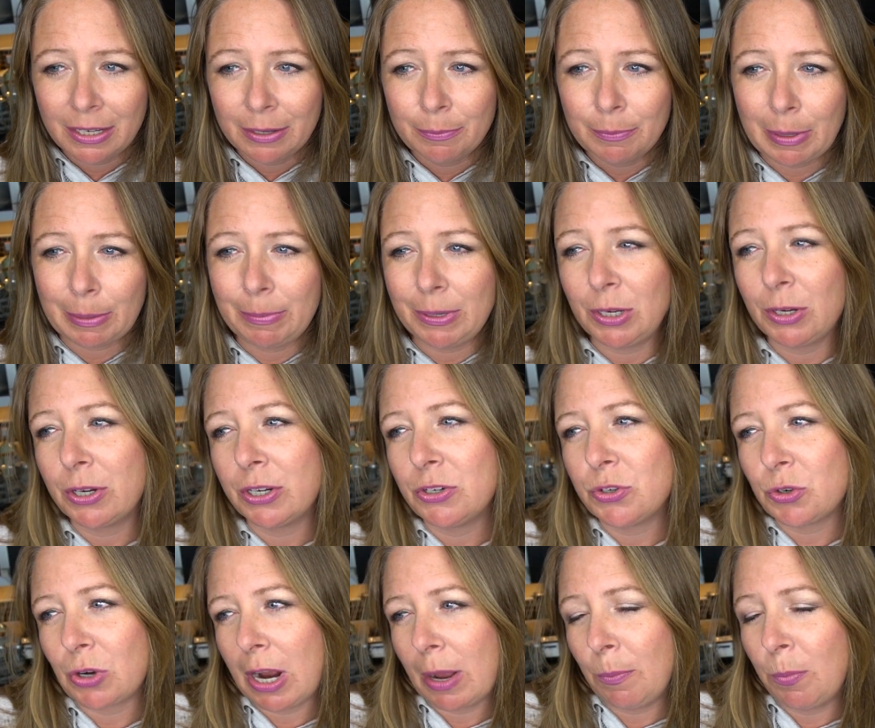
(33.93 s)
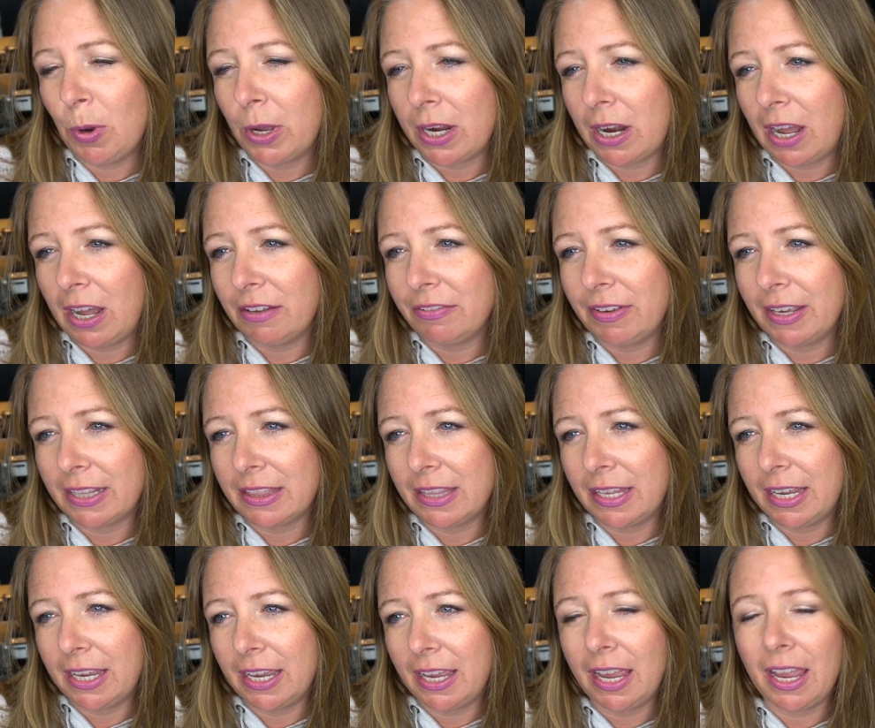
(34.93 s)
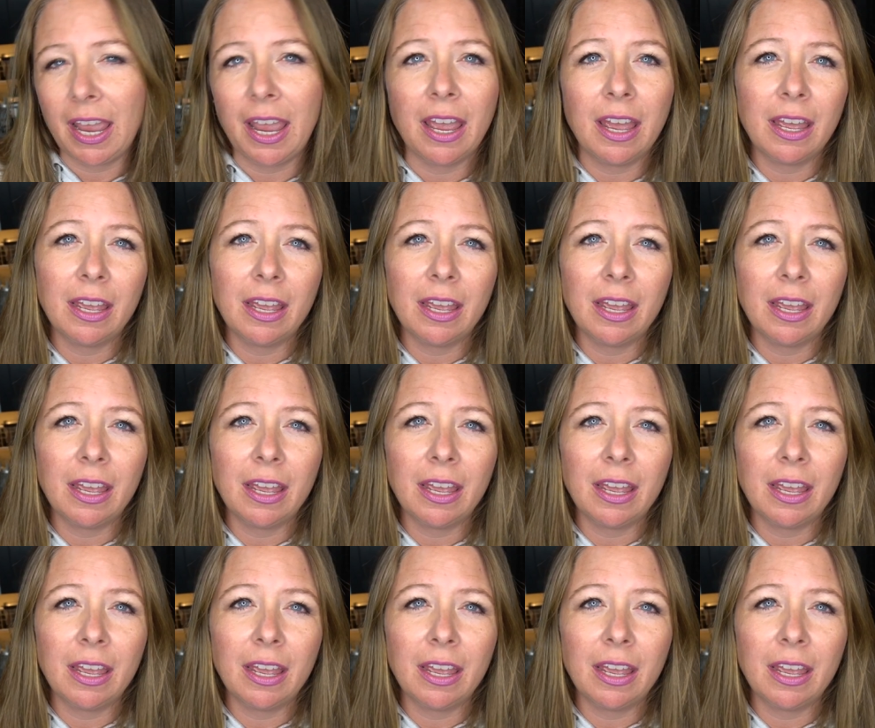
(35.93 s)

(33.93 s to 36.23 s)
maybe you could drop one off at the,